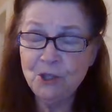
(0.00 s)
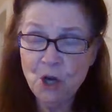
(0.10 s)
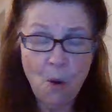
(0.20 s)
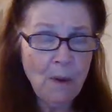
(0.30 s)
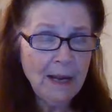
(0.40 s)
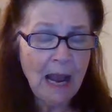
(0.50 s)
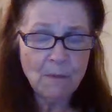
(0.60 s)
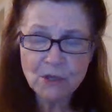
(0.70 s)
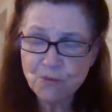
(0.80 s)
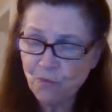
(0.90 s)
knowing I
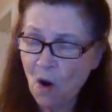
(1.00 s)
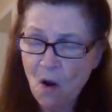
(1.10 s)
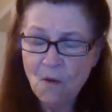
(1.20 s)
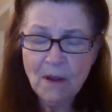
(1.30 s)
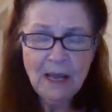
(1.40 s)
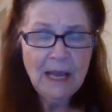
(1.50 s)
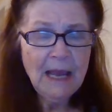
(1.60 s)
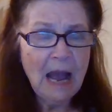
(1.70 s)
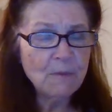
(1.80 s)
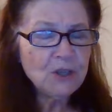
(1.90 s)
was wrong.
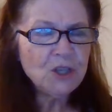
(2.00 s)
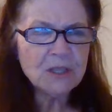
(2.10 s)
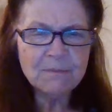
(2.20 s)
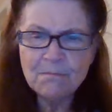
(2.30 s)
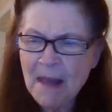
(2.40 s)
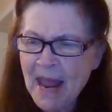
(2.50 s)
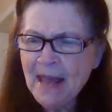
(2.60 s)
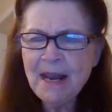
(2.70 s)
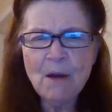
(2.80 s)
I was just mad.